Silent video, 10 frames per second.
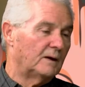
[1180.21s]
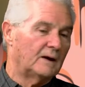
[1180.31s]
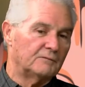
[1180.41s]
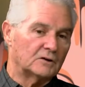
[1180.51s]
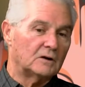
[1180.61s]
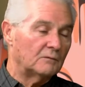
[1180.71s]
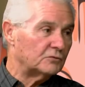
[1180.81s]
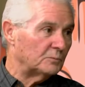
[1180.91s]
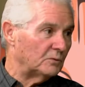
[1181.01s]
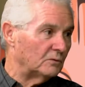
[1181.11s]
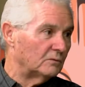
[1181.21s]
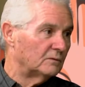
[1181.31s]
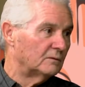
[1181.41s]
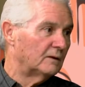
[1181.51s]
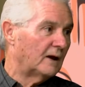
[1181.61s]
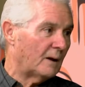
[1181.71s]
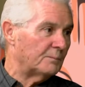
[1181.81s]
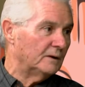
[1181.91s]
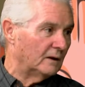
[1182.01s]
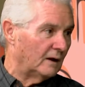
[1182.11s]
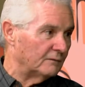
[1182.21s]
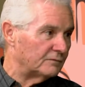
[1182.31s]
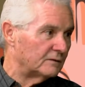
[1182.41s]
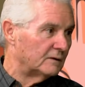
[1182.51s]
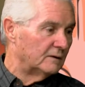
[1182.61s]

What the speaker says: have a comfortable, happy life.